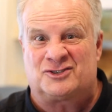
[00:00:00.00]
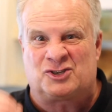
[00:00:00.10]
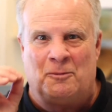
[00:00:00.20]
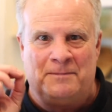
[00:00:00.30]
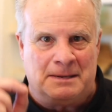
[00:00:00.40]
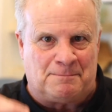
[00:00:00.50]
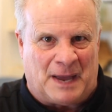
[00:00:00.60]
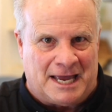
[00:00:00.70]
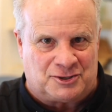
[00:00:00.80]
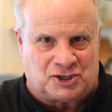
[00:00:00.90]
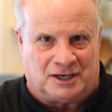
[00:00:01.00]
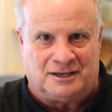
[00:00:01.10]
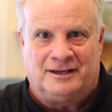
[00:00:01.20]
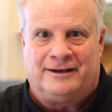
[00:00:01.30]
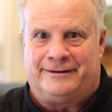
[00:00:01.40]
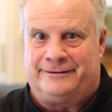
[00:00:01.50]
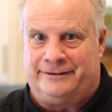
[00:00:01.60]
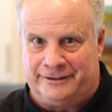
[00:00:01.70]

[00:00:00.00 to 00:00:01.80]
So be patient, a